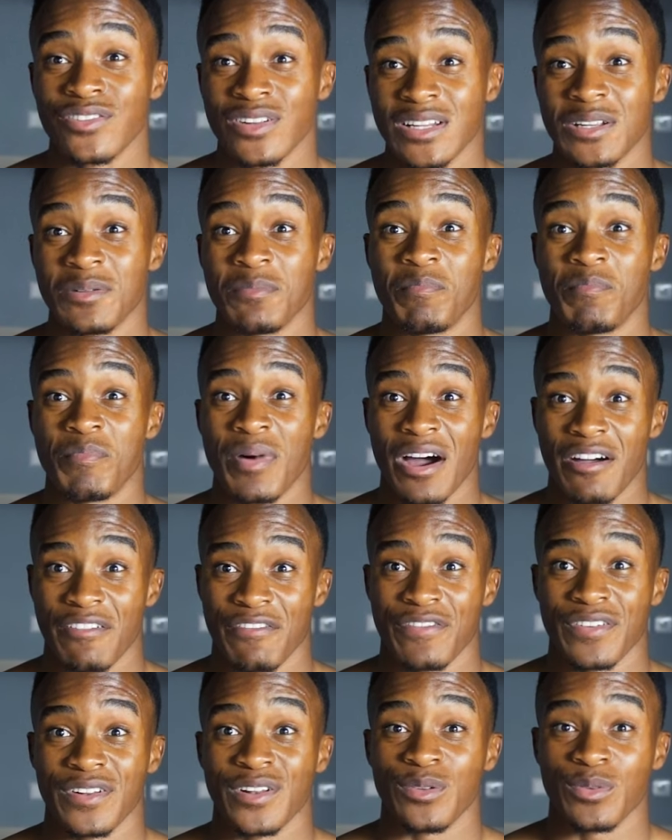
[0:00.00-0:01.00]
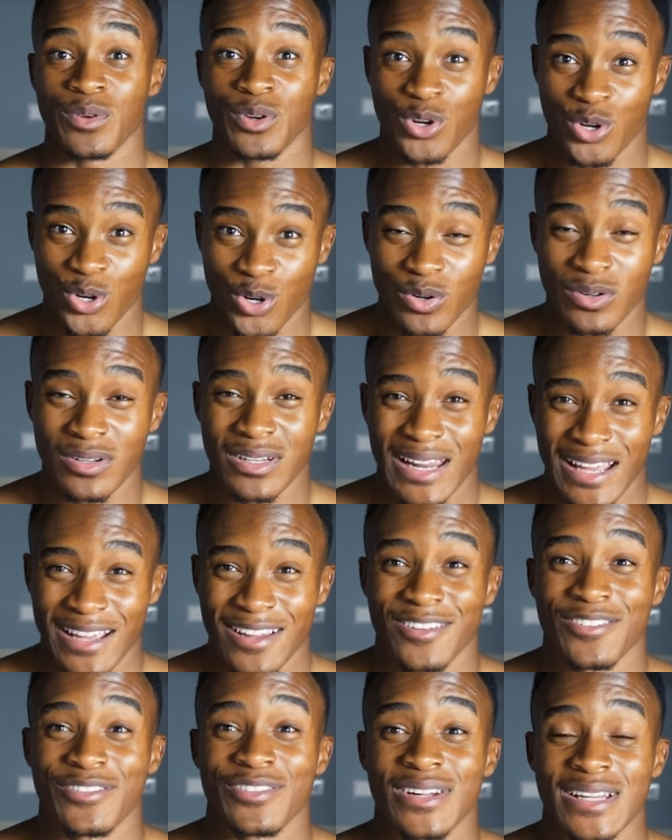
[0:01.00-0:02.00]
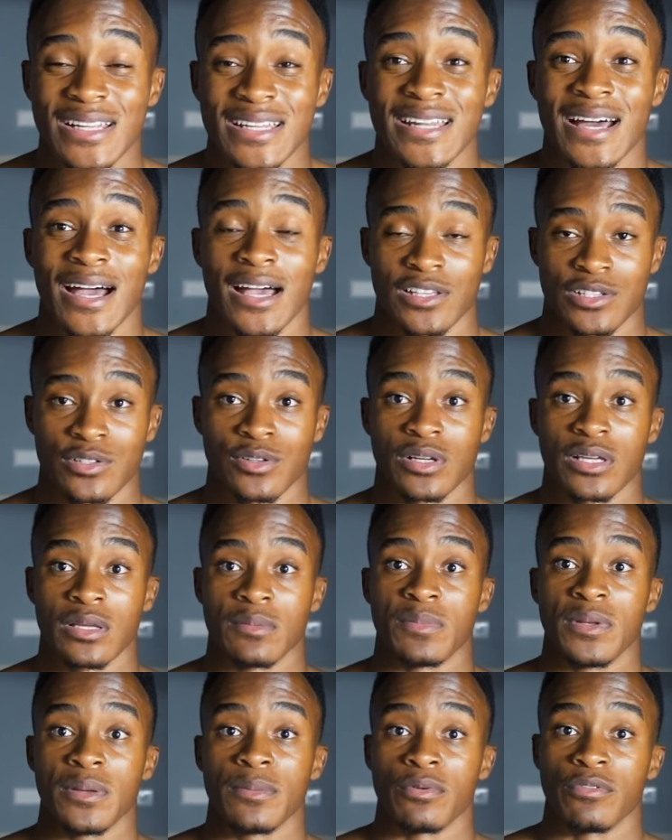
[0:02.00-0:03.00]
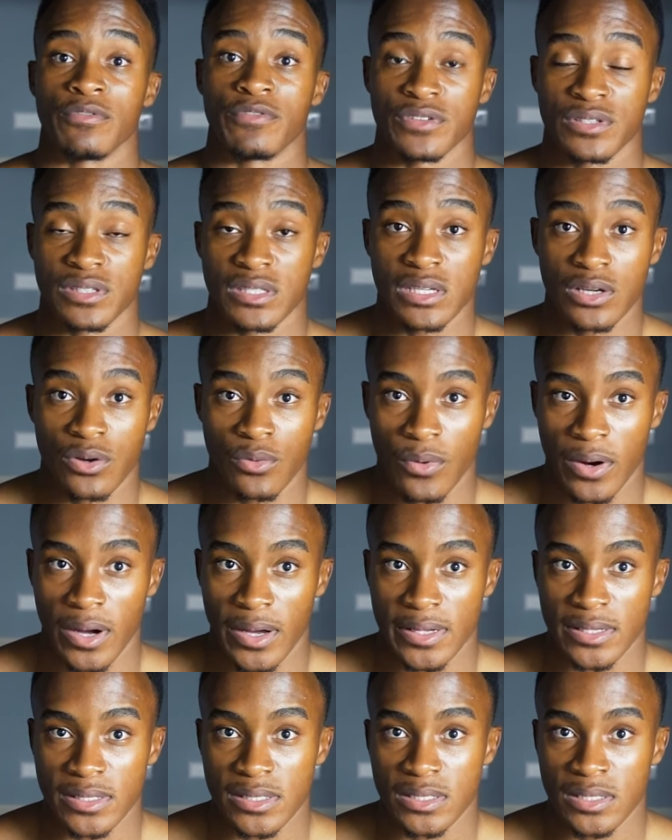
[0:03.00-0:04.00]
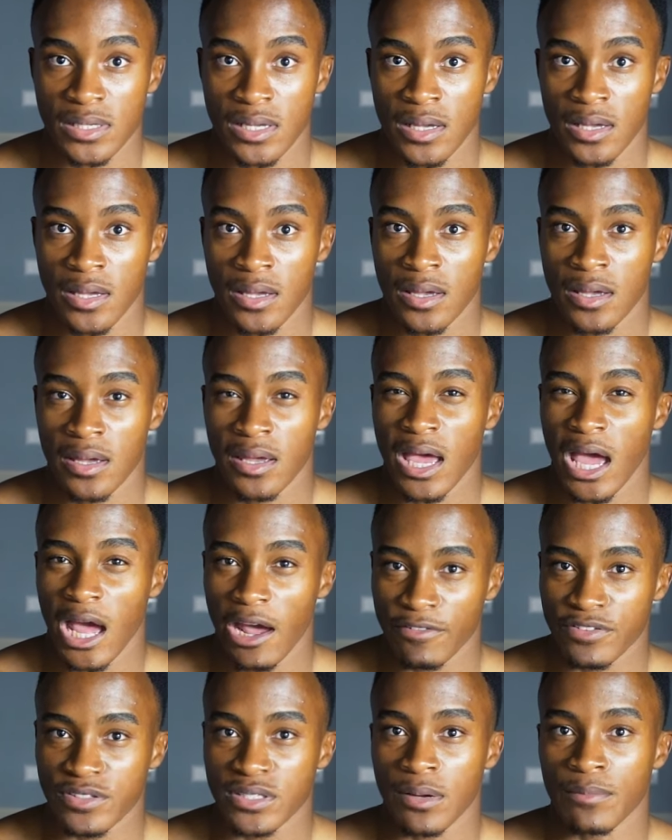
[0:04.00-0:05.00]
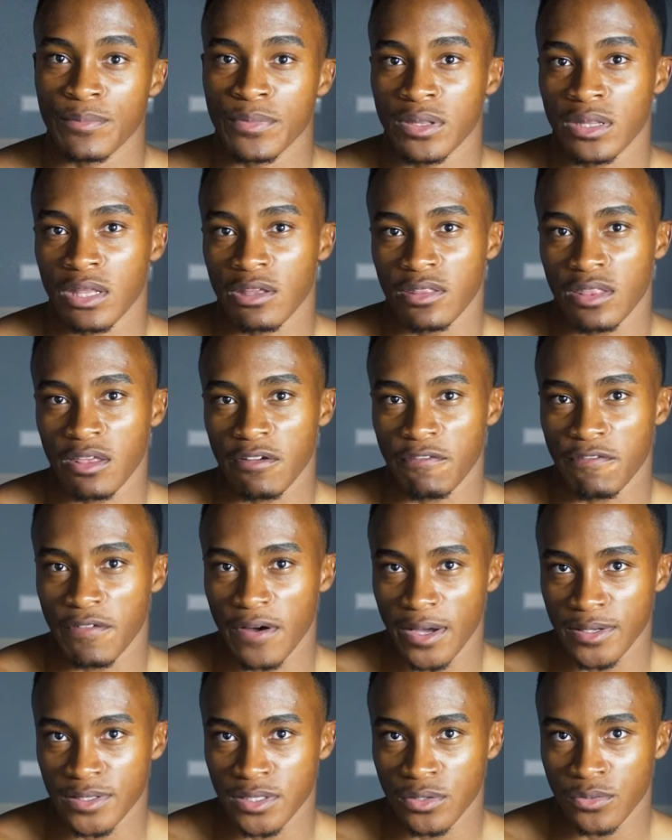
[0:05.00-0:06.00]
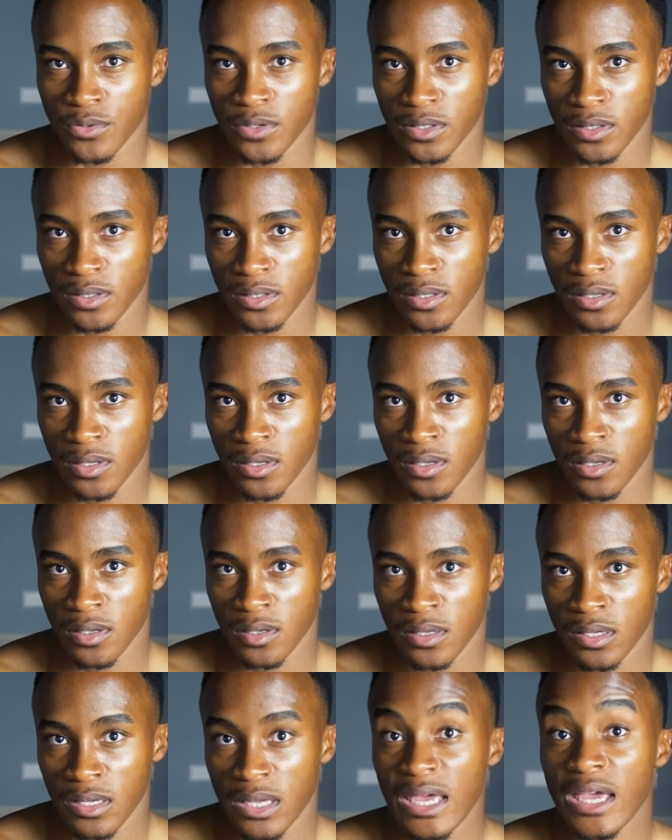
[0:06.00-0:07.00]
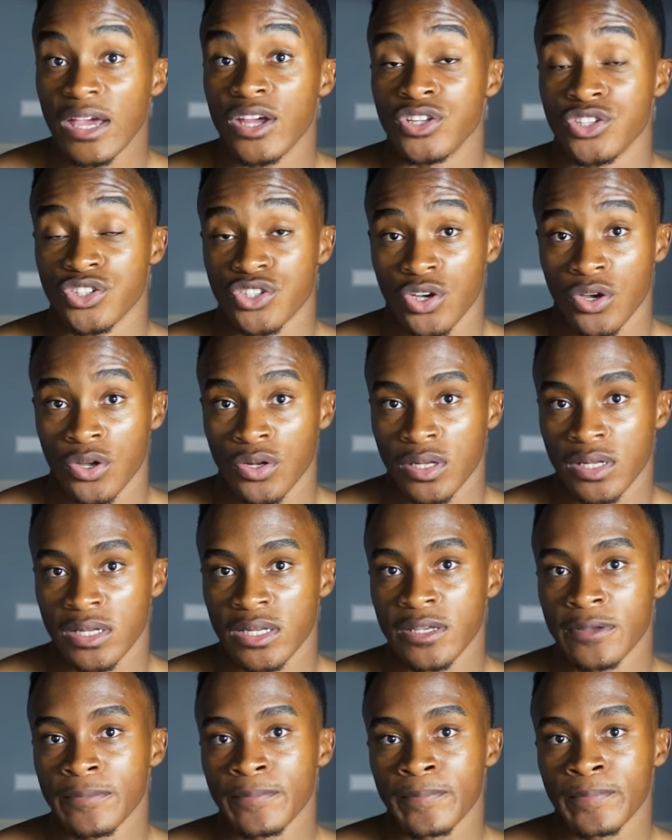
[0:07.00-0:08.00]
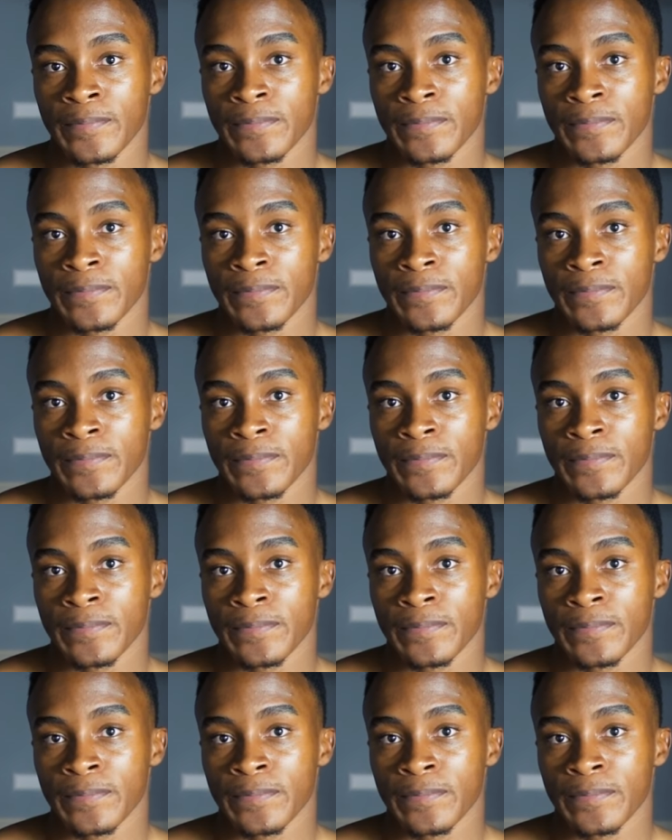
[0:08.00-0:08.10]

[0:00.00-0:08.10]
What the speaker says: really buff and like really nice looking people physique wise have something that they're fighting with internally.